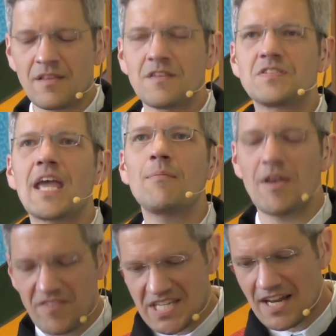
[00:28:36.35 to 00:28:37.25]
The same
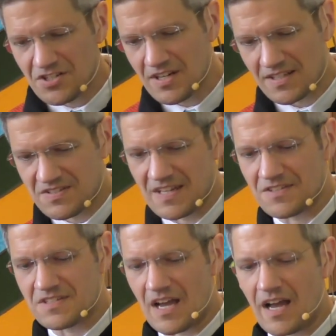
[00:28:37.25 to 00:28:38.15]
invitation
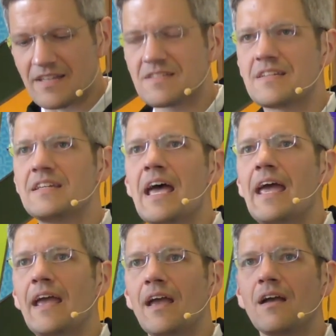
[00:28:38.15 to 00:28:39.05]
extends to us
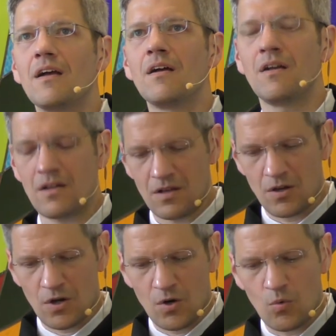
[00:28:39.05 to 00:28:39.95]
today.
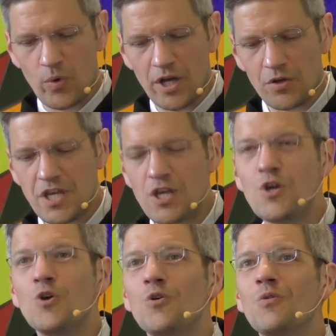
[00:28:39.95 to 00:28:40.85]
Will
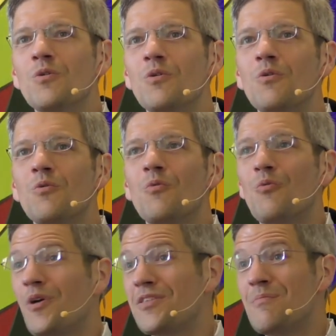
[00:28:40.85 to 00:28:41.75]
you
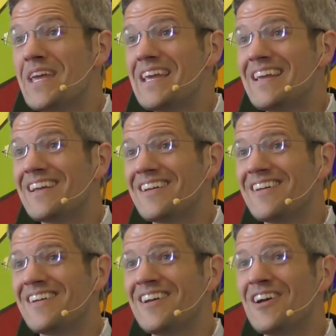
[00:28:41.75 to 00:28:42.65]
with me?
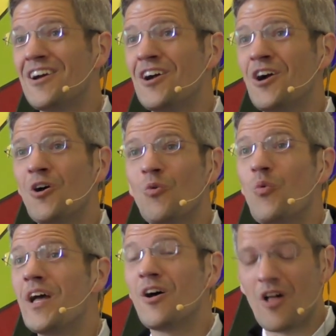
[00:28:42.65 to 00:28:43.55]

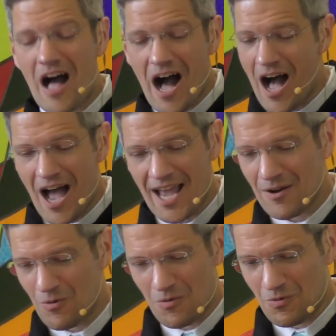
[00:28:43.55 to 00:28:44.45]
Will
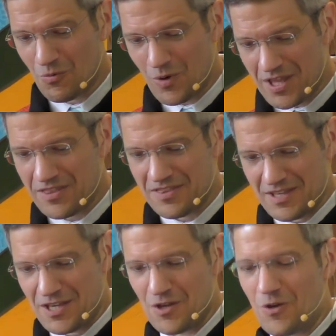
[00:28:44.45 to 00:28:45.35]
I with
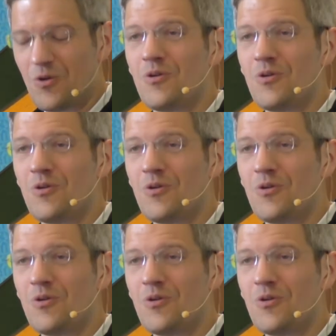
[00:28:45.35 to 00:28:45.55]
you?